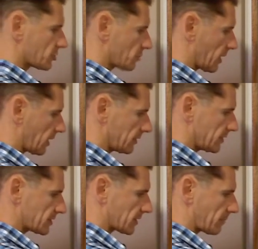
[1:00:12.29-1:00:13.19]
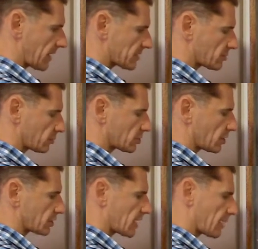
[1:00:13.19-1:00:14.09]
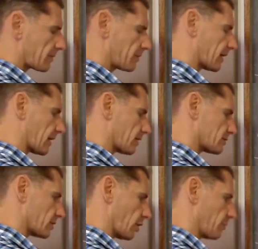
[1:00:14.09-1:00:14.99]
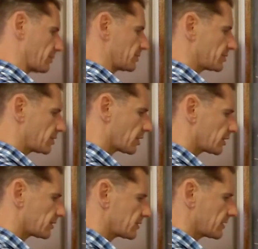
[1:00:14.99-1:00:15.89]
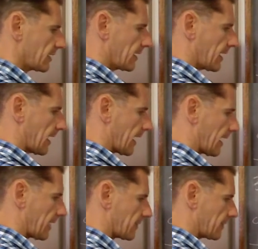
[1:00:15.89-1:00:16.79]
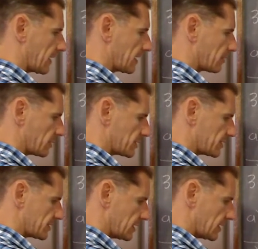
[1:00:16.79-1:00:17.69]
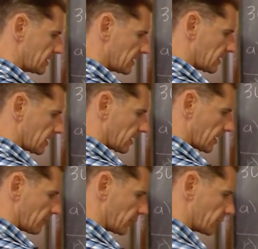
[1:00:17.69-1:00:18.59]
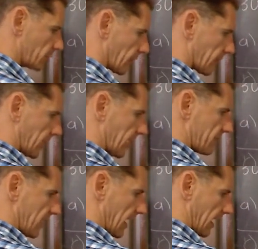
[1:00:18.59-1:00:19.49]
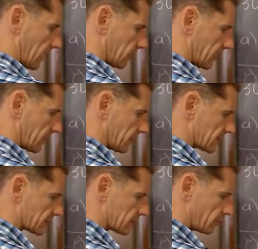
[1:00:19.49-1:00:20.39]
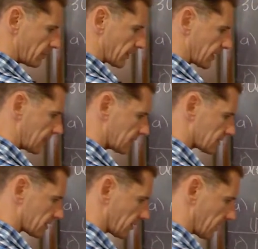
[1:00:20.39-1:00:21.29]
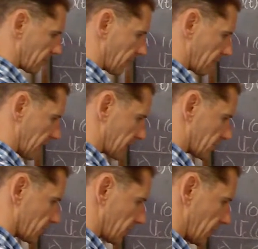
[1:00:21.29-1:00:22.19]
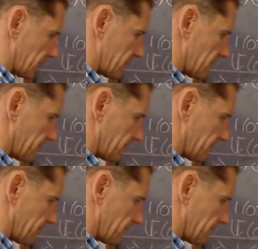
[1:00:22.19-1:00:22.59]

Well, this capacitor will charge up, it becomes an open circuit, and then we see if we do a KVL in this loop again, so that, remember, that's 20